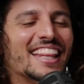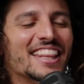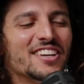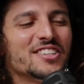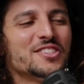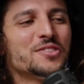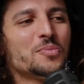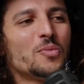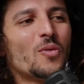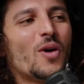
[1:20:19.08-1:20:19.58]

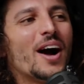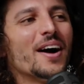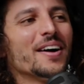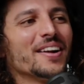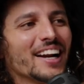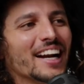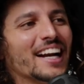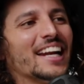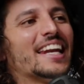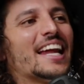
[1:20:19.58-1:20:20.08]
There's
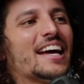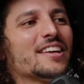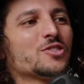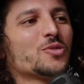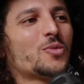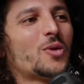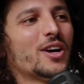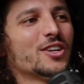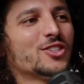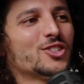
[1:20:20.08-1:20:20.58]
one
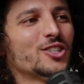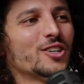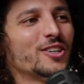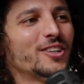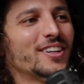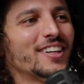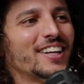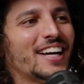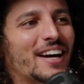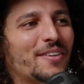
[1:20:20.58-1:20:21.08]
last
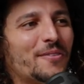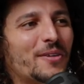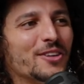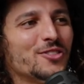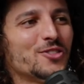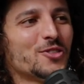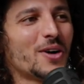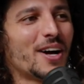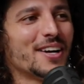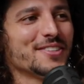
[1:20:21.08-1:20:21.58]
question I
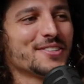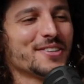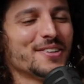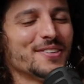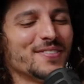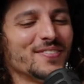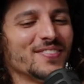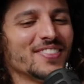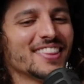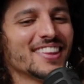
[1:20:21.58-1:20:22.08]
want to ask
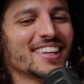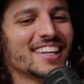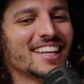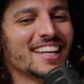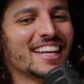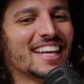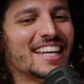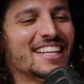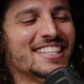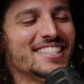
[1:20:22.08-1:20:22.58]
you.
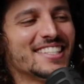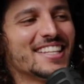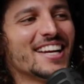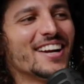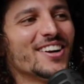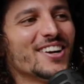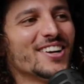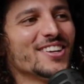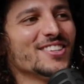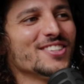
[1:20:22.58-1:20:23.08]
Is
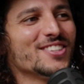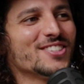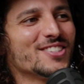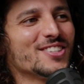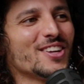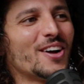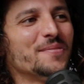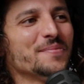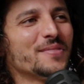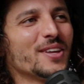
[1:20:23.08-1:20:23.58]
there
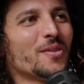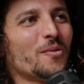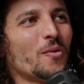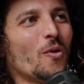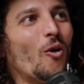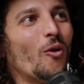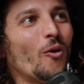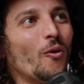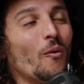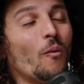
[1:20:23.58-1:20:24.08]
something,
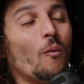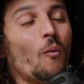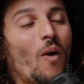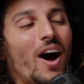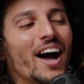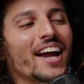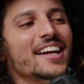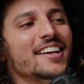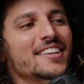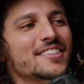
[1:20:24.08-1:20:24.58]
or
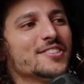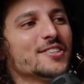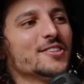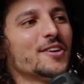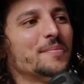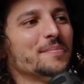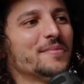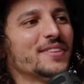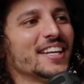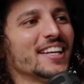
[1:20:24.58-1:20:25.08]
what is
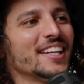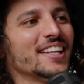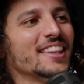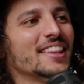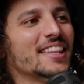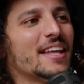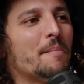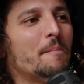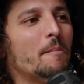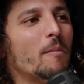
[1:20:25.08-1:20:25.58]
something
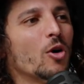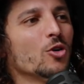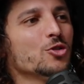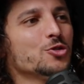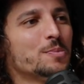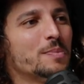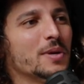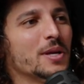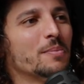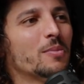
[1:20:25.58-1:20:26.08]
that
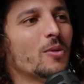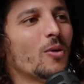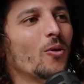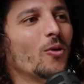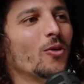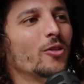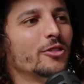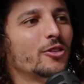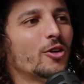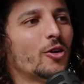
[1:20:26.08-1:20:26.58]
most
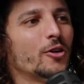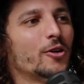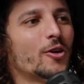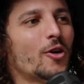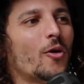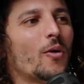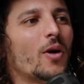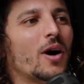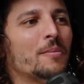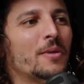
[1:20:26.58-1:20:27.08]
people don't
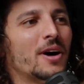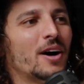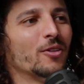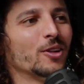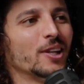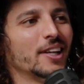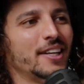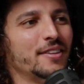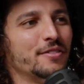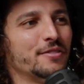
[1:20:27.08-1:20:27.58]
know
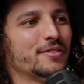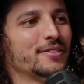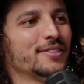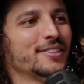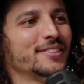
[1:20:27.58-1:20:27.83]
about Liv?